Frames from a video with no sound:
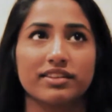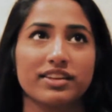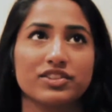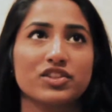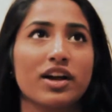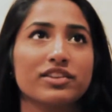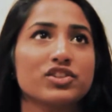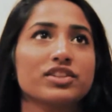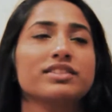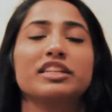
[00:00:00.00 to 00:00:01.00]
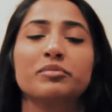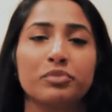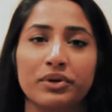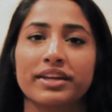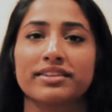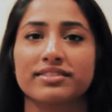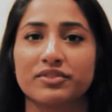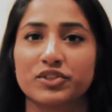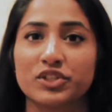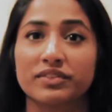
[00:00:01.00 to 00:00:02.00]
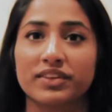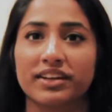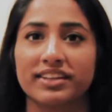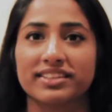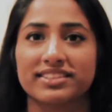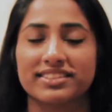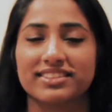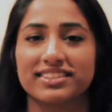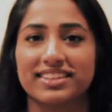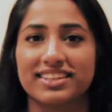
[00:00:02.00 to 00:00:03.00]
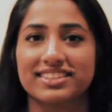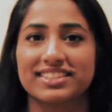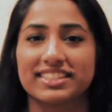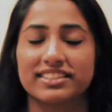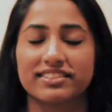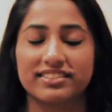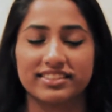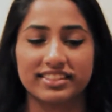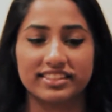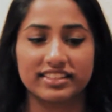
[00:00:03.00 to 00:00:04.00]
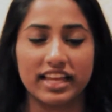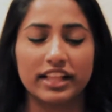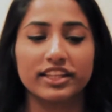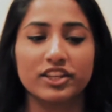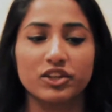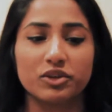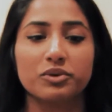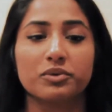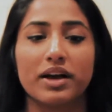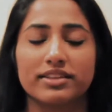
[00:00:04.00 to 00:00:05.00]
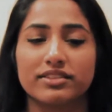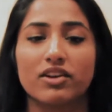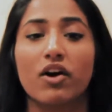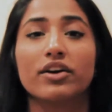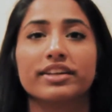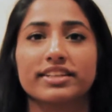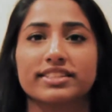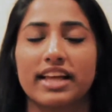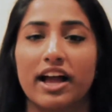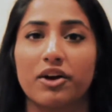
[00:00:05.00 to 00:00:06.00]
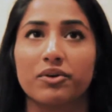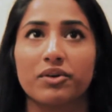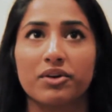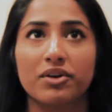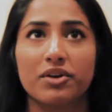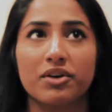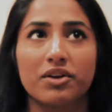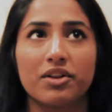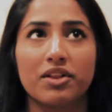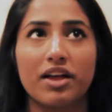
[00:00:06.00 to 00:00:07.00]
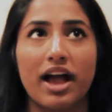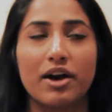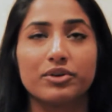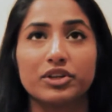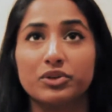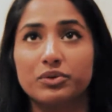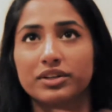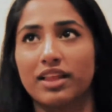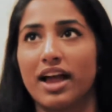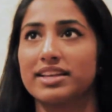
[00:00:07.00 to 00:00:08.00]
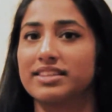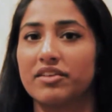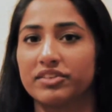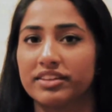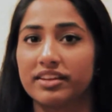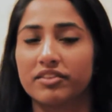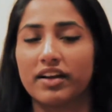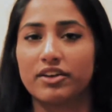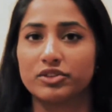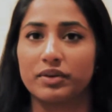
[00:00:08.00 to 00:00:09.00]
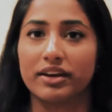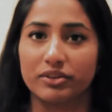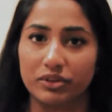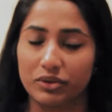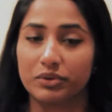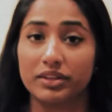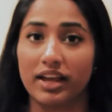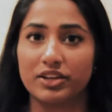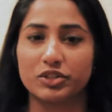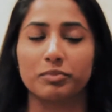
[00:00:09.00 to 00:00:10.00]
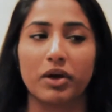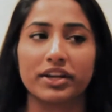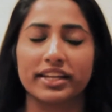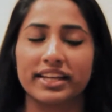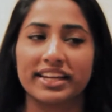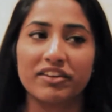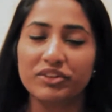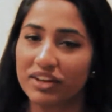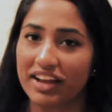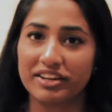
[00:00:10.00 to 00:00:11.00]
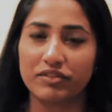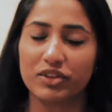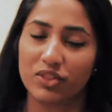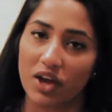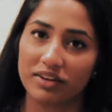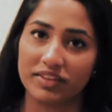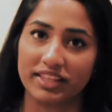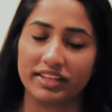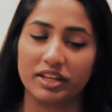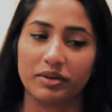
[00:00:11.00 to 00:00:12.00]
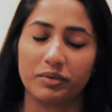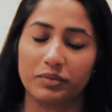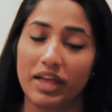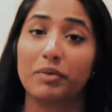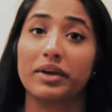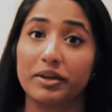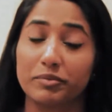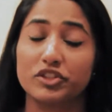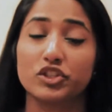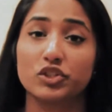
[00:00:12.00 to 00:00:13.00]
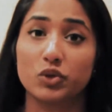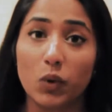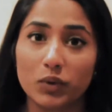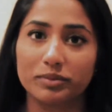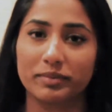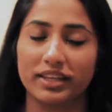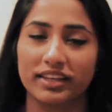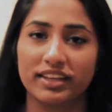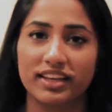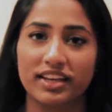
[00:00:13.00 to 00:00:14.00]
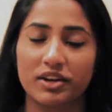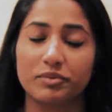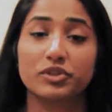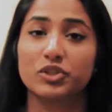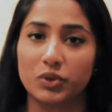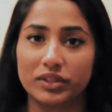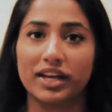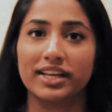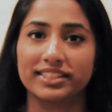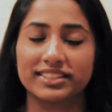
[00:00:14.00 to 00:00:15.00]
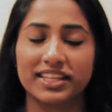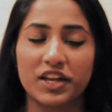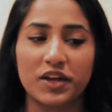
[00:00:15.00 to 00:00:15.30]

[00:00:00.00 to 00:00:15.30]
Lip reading: it's not just in praise of Shiva, it's telling you as an artist how to utilize everything around you, how to utilize your body. And I never thought of it that way. And when she told me, and when she told us,